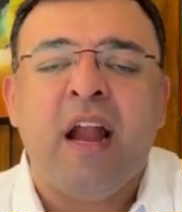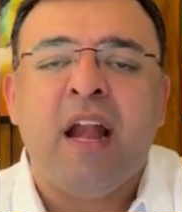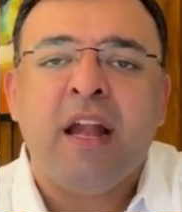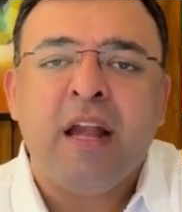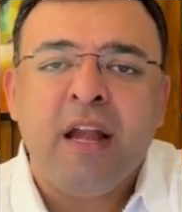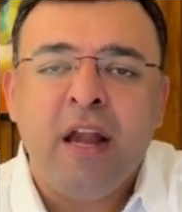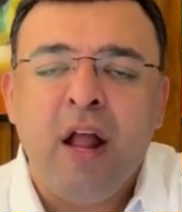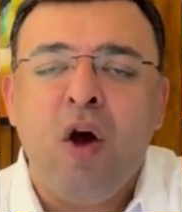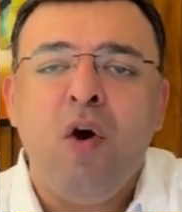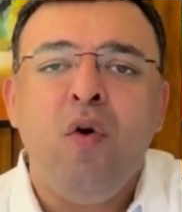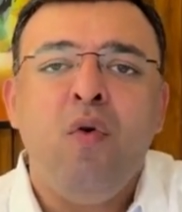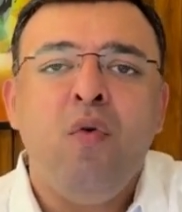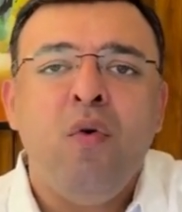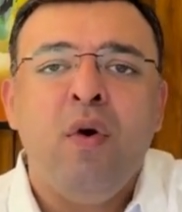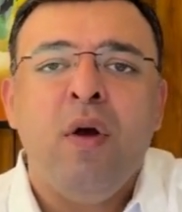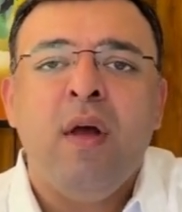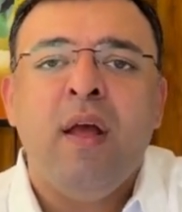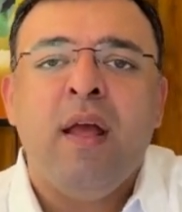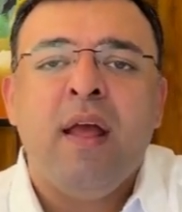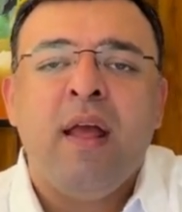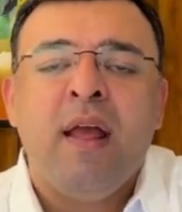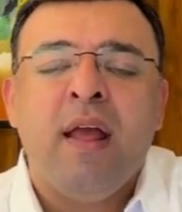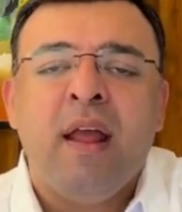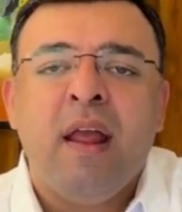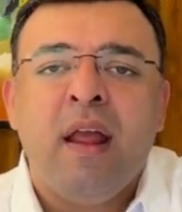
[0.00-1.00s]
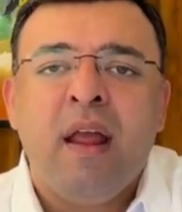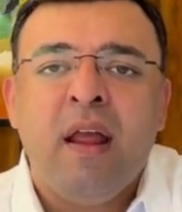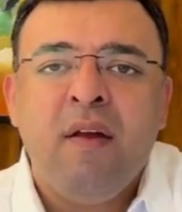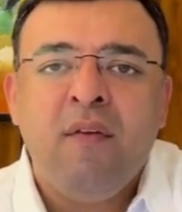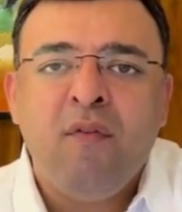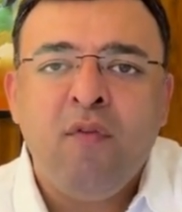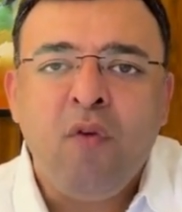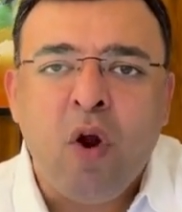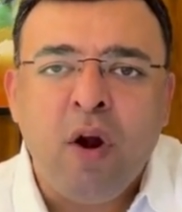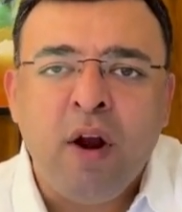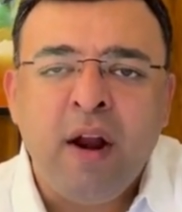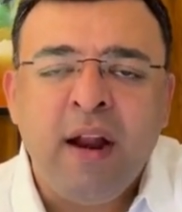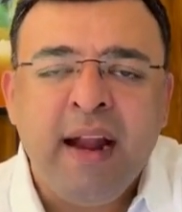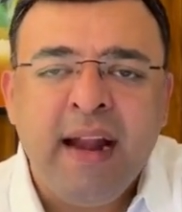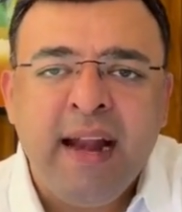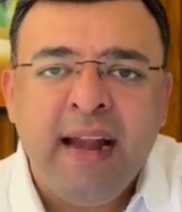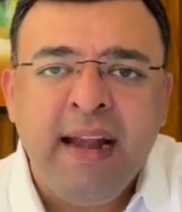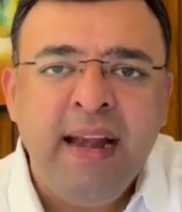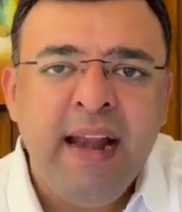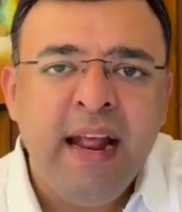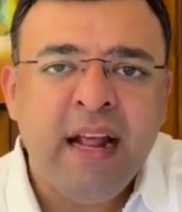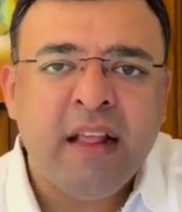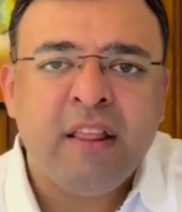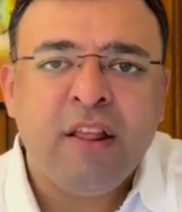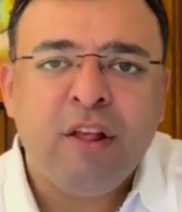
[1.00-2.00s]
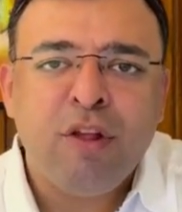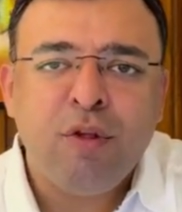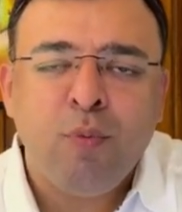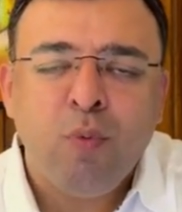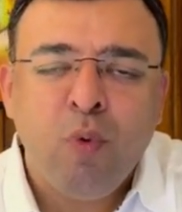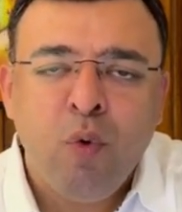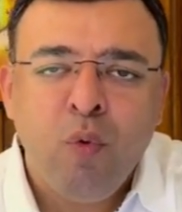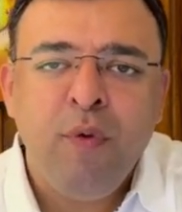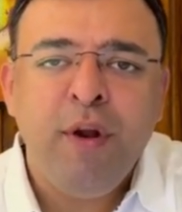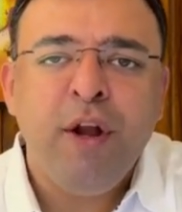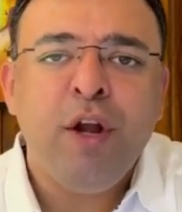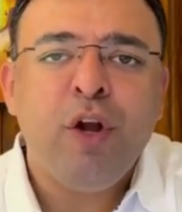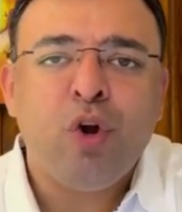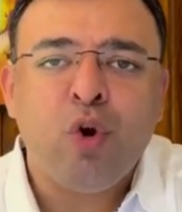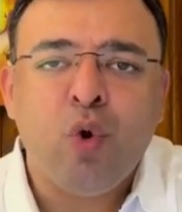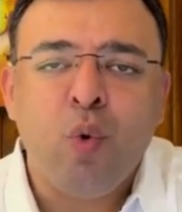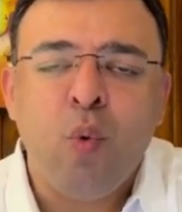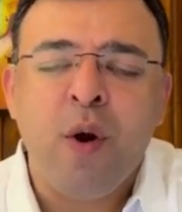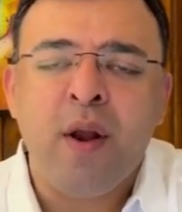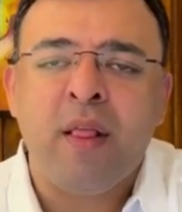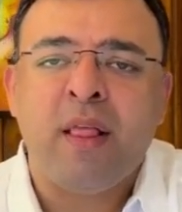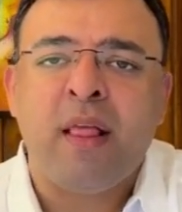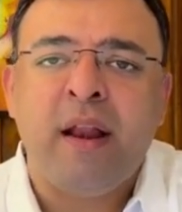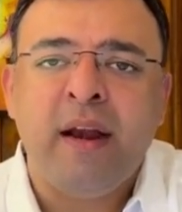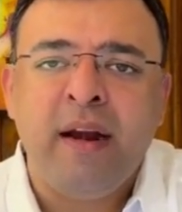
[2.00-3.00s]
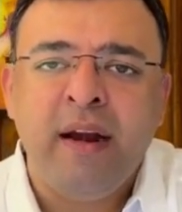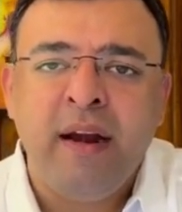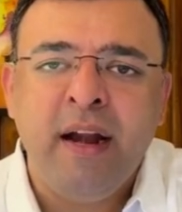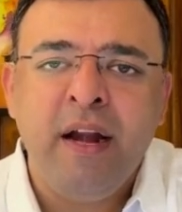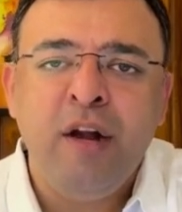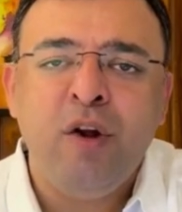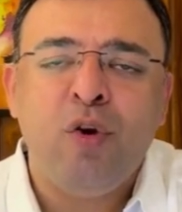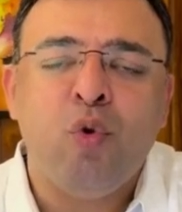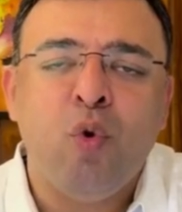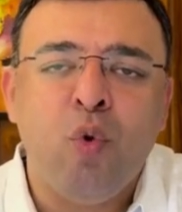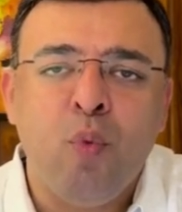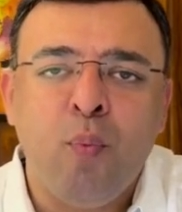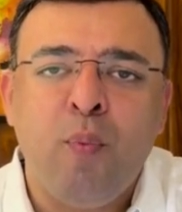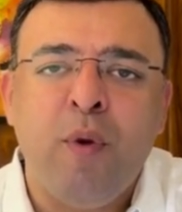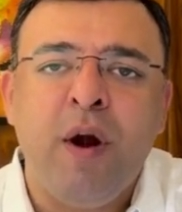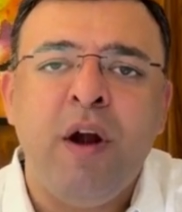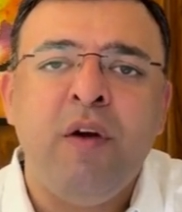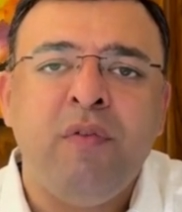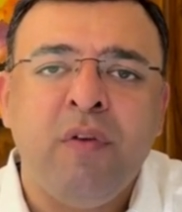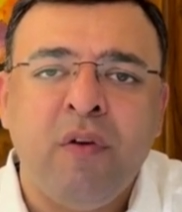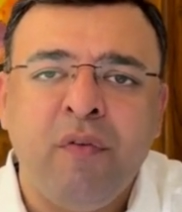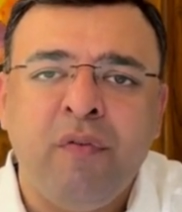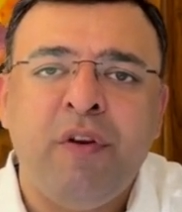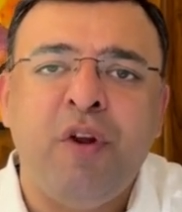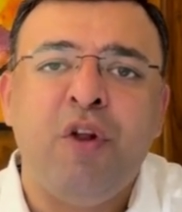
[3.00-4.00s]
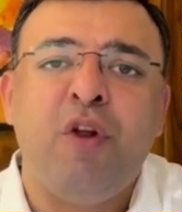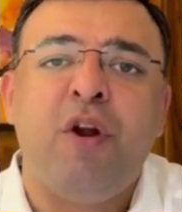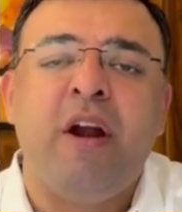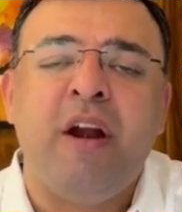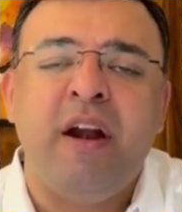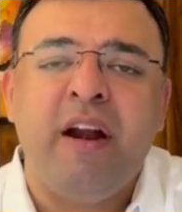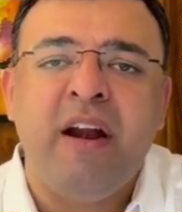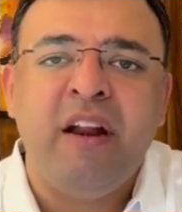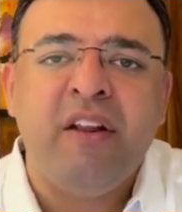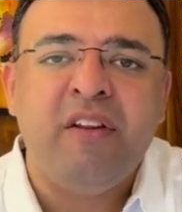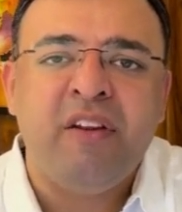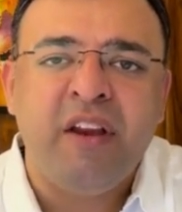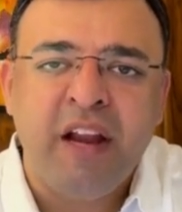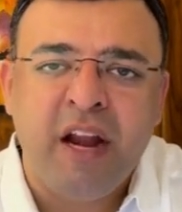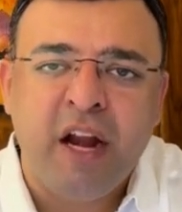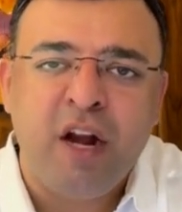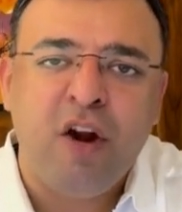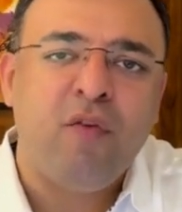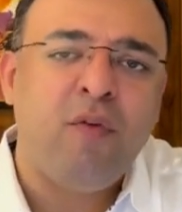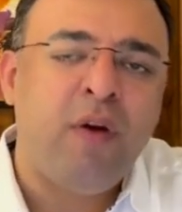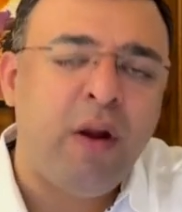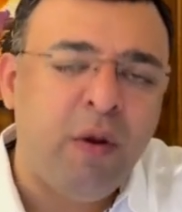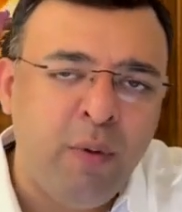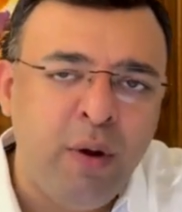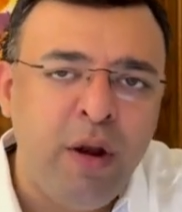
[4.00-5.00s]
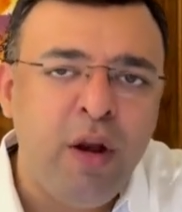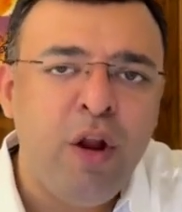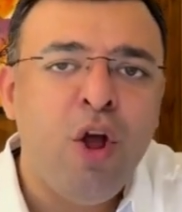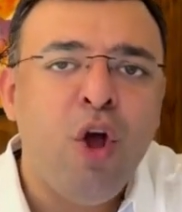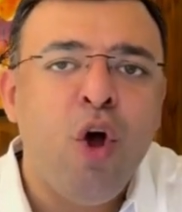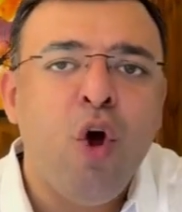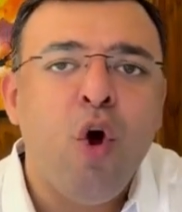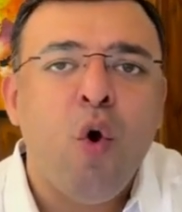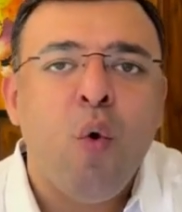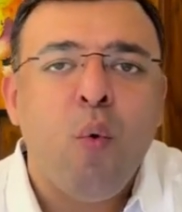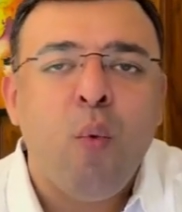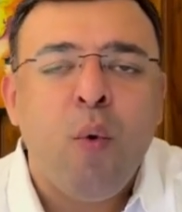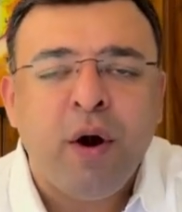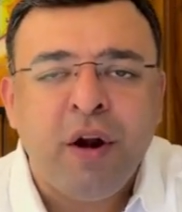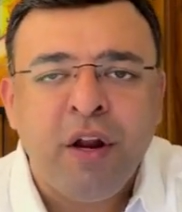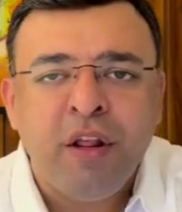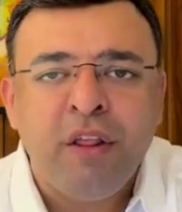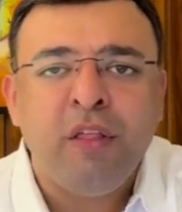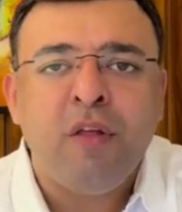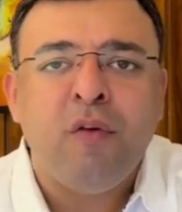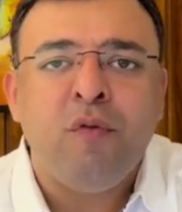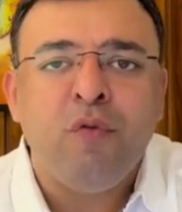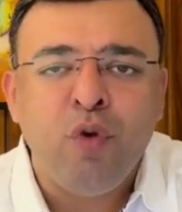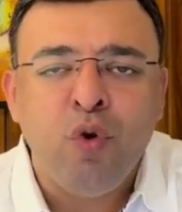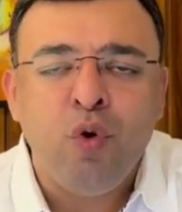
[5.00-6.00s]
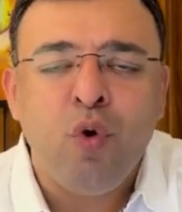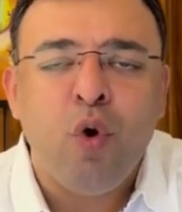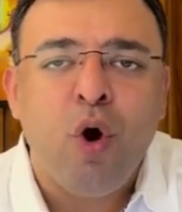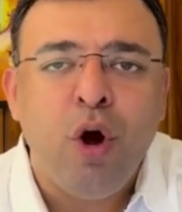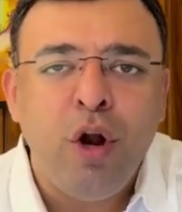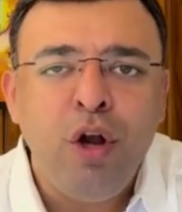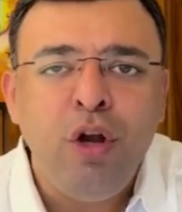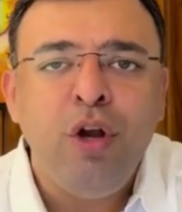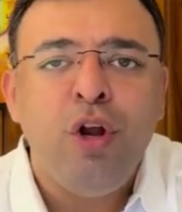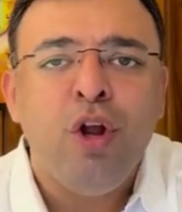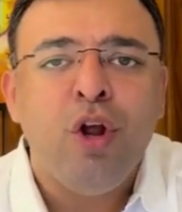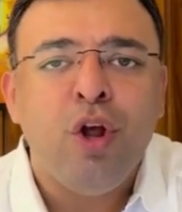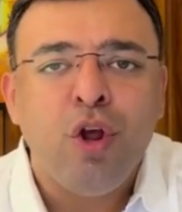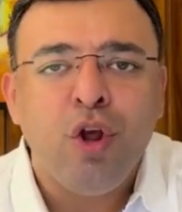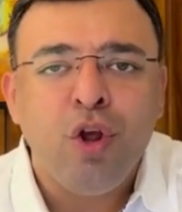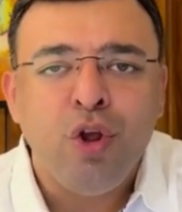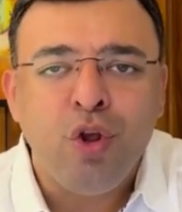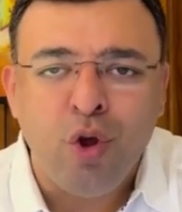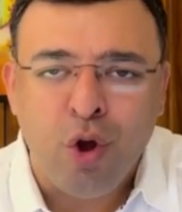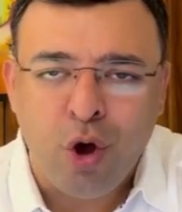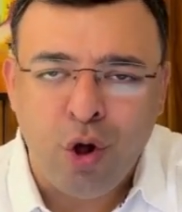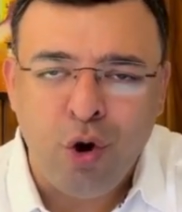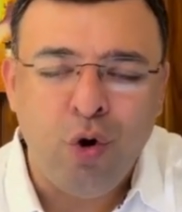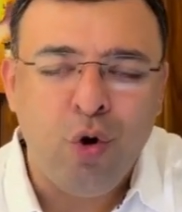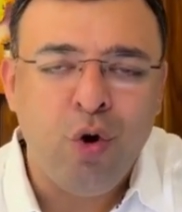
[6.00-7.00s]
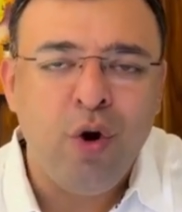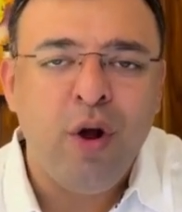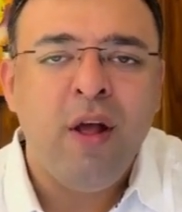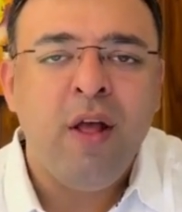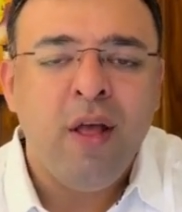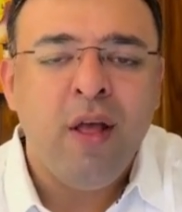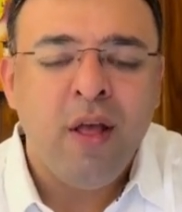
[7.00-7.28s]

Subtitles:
Now, if dollar index is moving towards 102.50 or 103 kind of level, what is the view on euro?